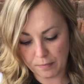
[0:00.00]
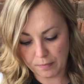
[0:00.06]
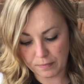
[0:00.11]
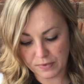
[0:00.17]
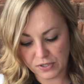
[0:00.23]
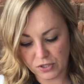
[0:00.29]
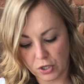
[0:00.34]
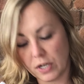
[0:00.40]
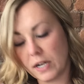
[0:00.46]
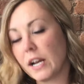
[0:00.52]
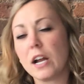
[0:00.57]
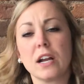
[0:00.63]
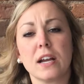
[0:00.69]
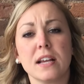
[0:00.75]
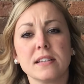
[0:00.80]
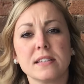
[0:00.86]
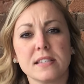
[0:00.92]
certain
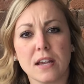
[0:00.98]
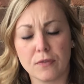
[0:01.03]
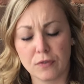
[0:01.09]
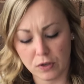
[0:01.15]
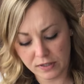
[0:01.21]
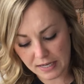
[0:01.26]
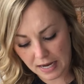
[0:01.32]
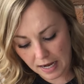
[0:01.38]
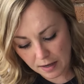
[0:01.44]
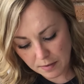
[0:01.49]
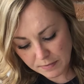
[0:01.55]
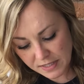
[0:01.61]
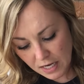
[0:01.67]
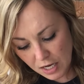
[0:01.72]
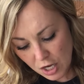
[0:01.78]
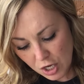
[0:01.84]
areas several times.